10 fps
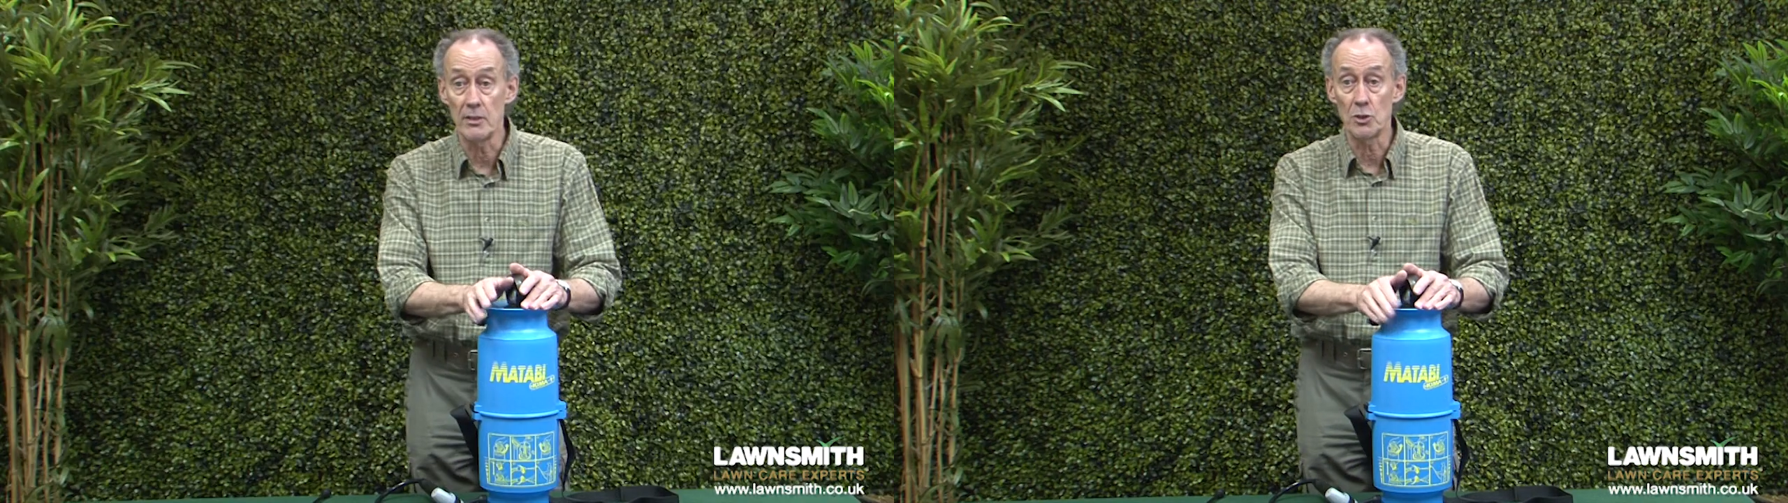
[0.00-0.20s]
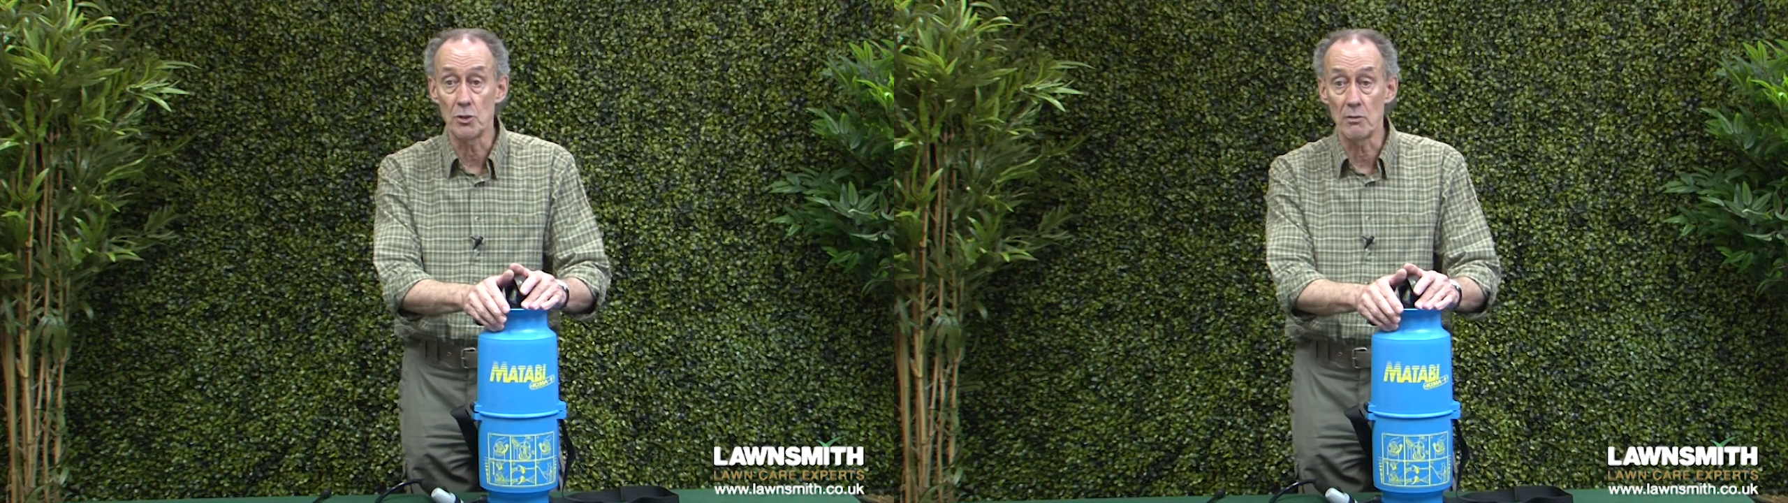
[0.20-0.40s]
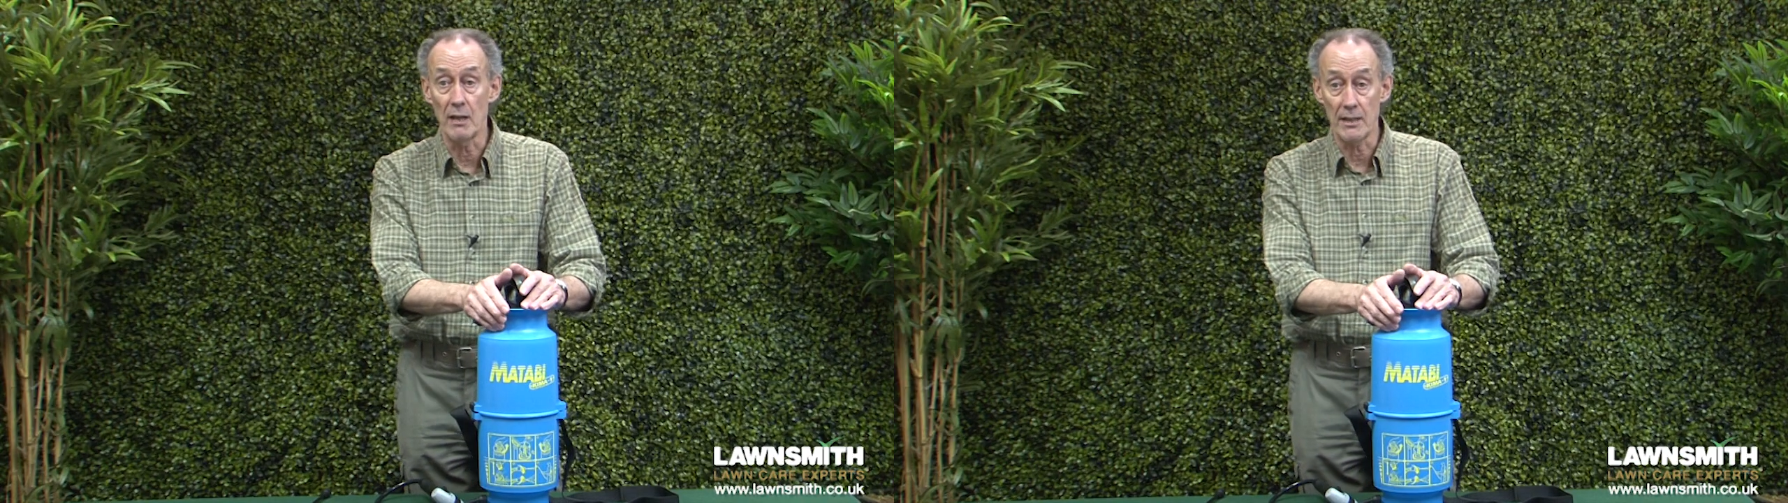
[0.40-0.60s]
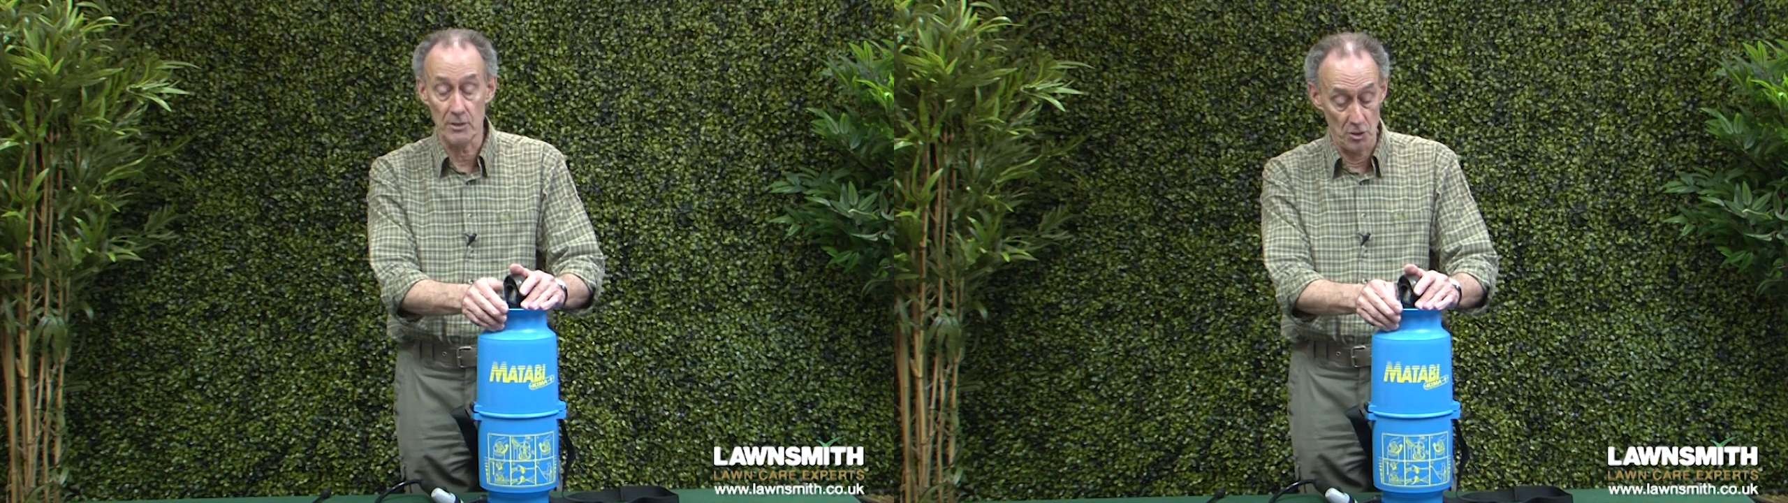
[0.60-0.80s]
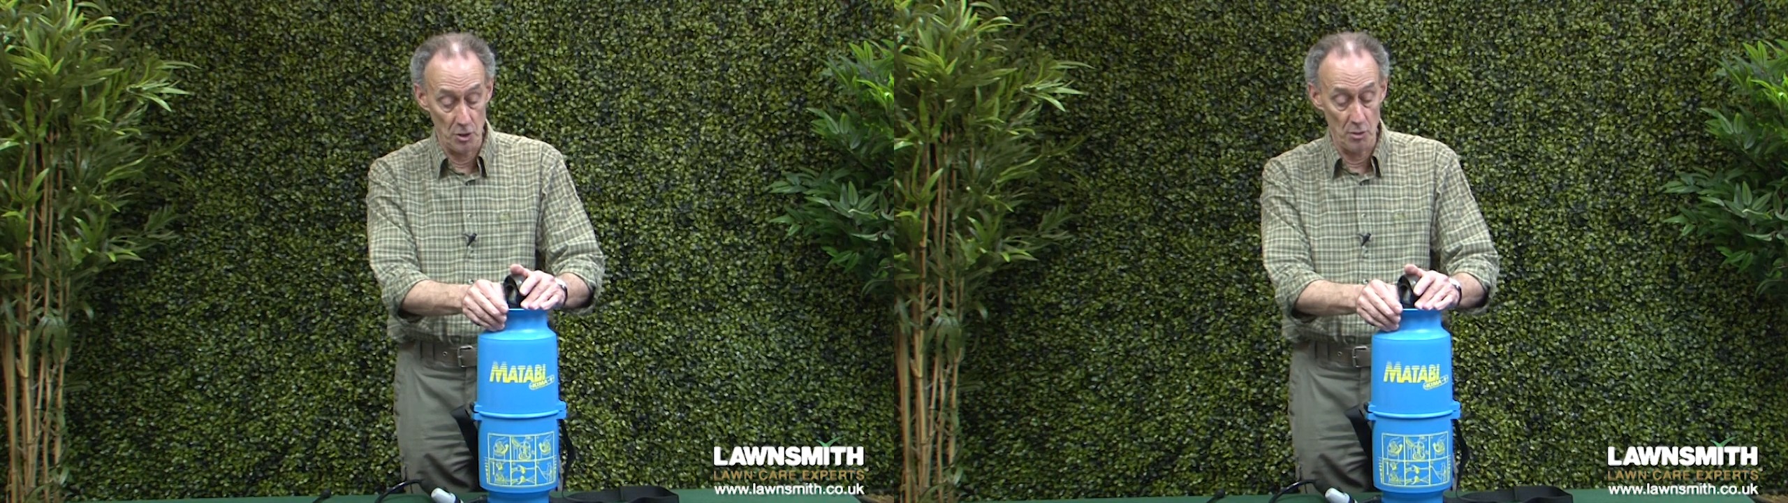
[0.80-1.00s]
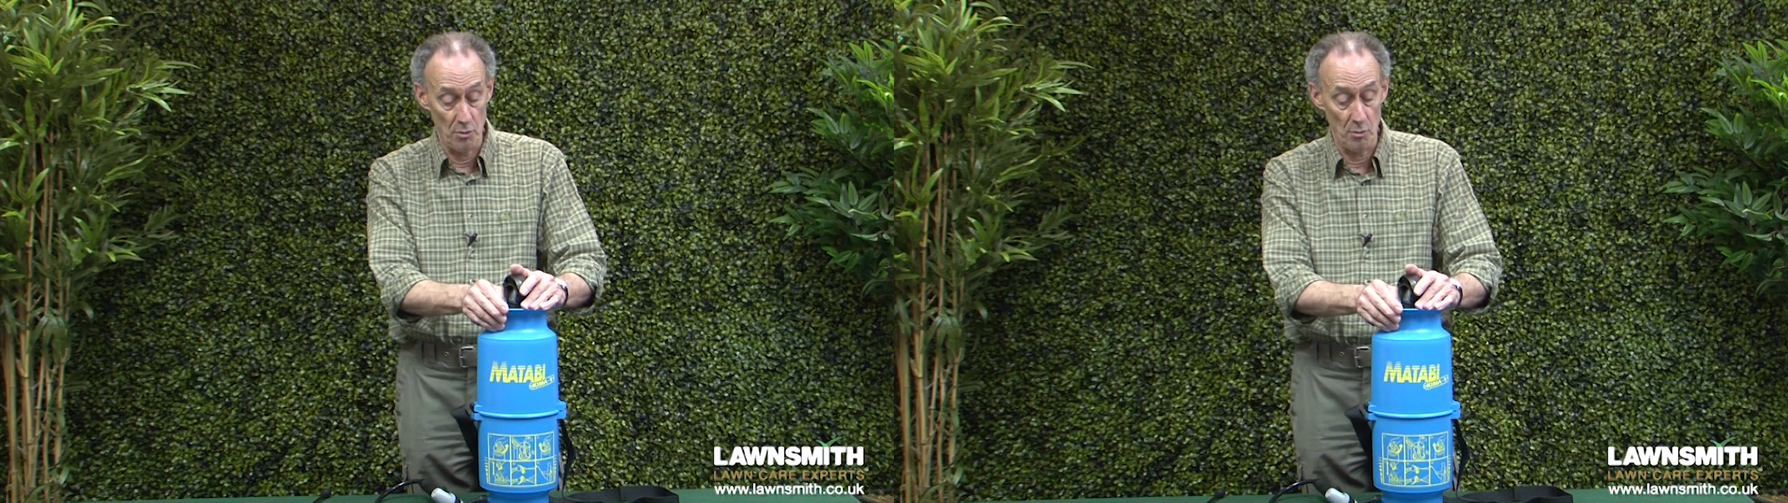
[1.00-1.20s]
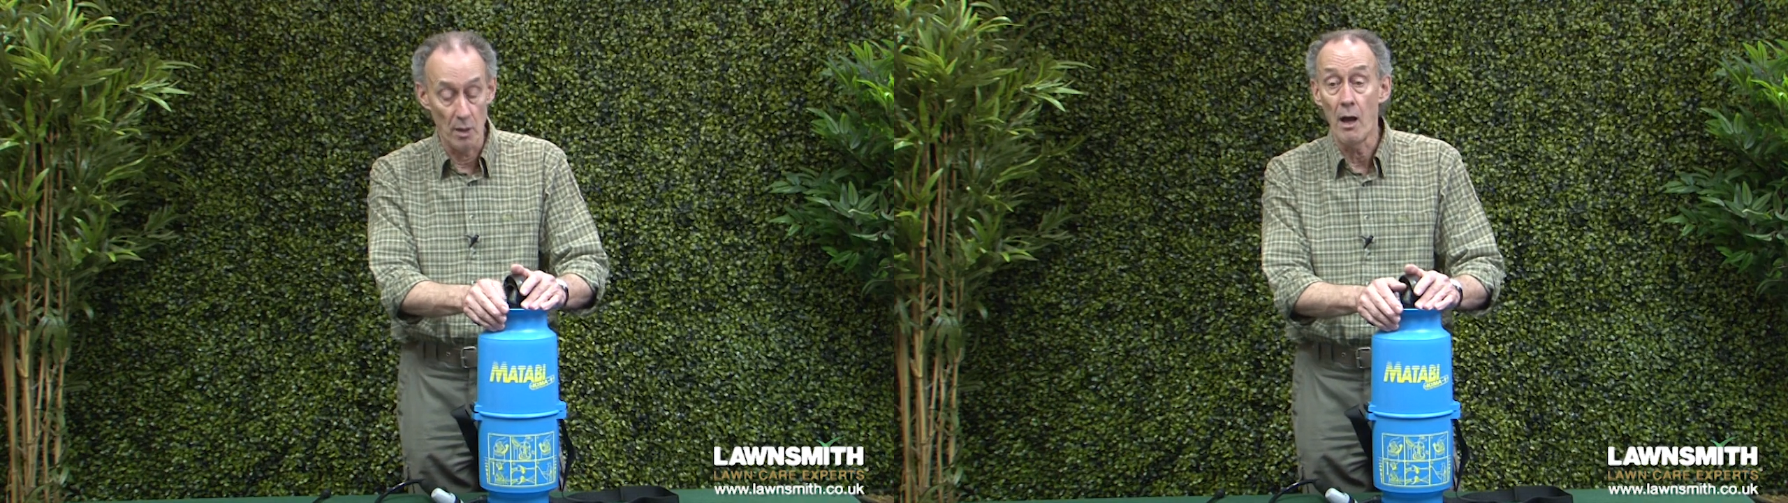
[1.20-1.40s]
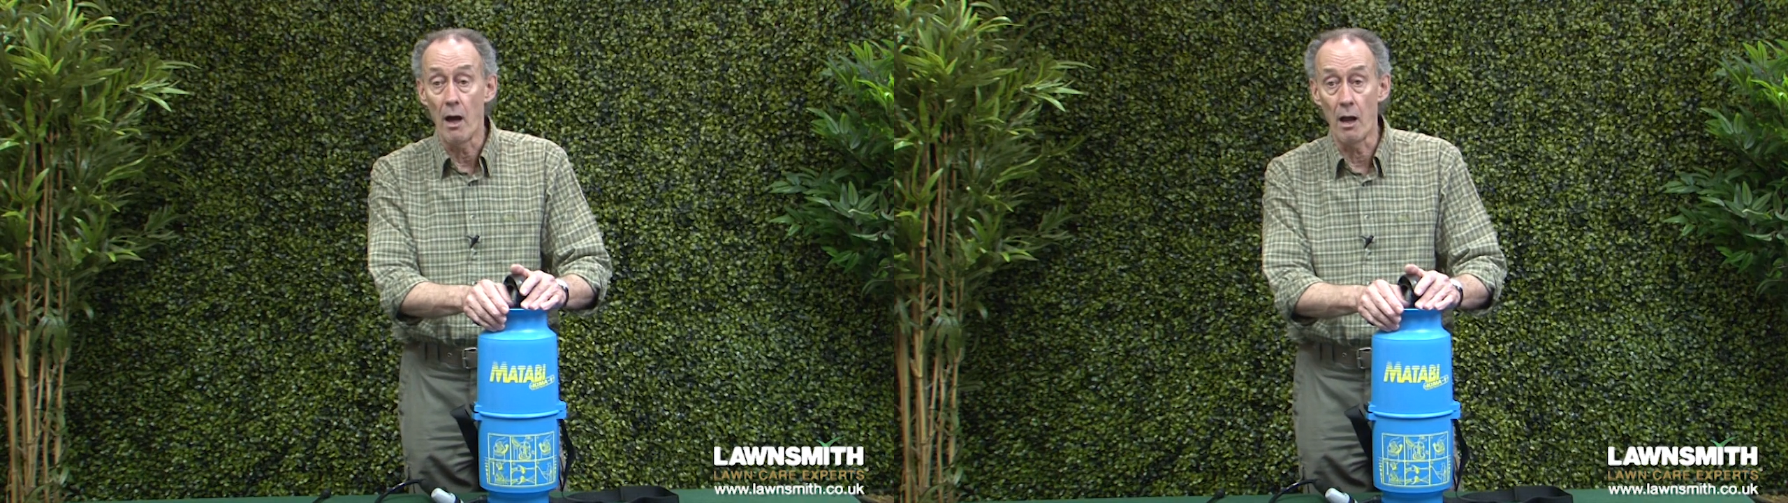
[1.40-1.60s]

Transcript: this should last you